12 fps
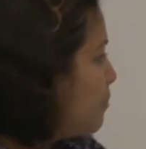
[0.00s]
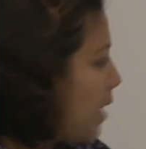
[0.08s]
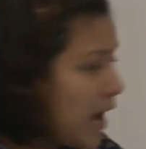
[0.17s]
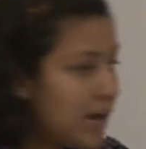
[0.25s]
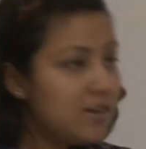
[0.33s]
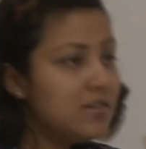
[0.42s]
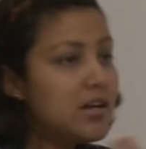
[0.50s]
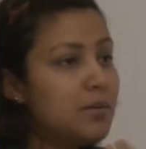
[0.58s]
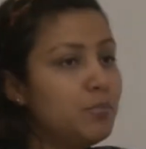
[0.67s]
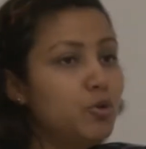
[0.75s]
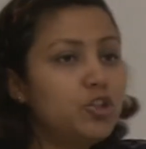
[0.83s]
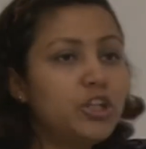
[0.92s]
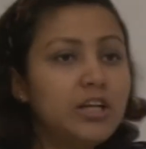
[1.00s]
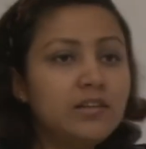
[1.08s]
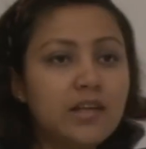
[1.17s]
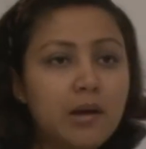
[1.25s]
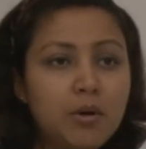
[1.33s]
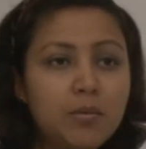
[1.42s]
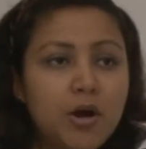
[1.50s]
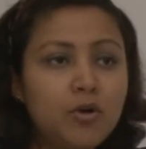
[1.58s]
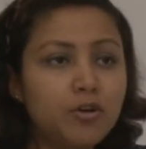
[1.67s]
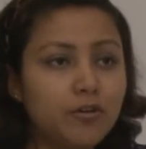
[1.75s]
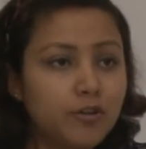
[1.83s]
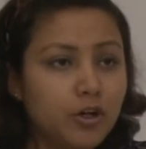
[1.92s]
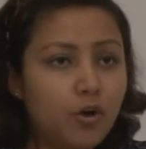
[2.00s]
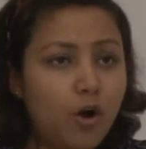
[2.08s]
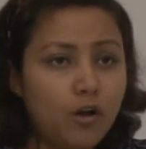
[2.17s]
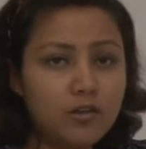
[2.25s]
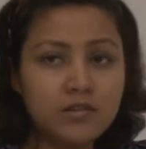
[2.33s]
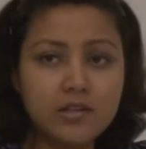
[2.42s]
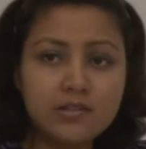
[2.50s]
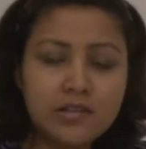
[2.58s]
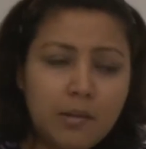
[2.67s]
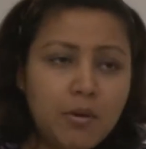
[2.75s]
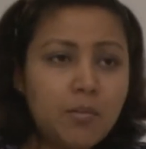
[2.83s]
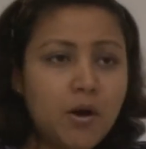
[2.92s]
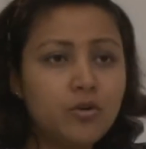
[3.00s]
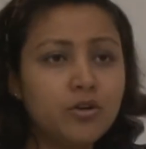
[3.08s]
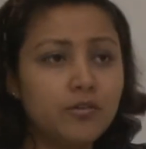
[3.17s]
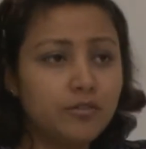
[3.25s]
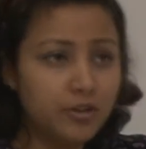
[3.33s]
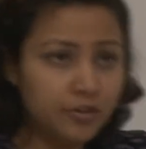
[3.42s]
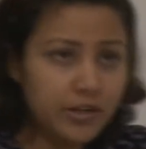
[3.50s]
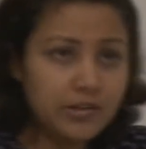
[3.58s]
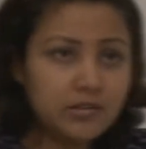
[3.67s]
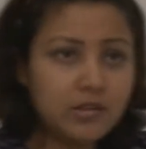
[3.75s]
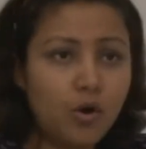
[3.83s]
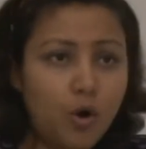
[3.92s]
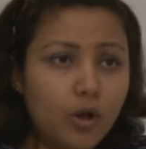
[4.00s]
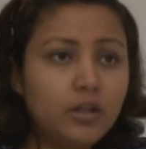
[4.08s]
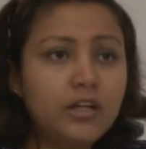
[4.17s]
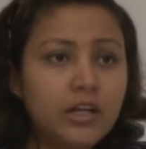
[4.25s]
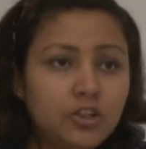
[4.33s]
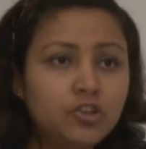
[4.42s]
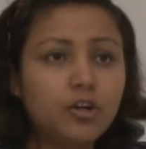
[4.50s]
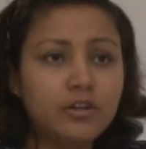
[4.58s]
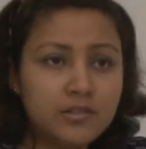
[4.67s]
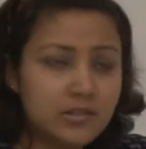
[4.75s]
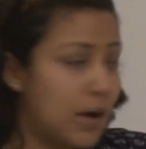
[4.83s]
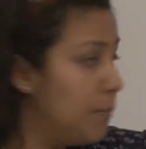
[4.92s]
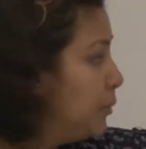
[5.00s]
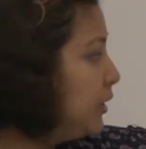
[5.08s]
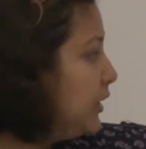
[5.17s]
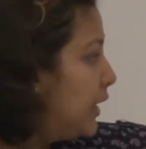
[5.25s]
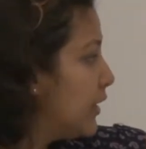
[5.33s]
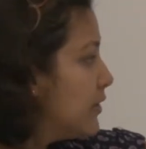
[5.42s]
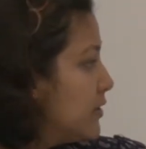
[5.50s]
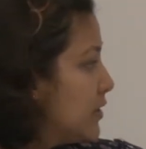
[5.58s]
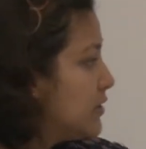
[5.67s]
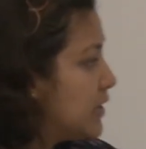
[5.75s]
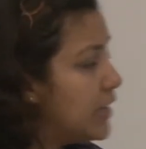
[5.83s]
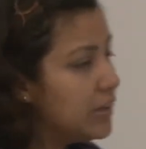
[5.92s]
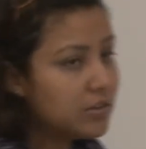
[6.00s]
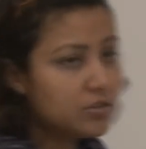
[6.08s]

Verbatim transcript: buyers are pushing some amount of the cost and some amount of the risk on the insurance company that is the seller.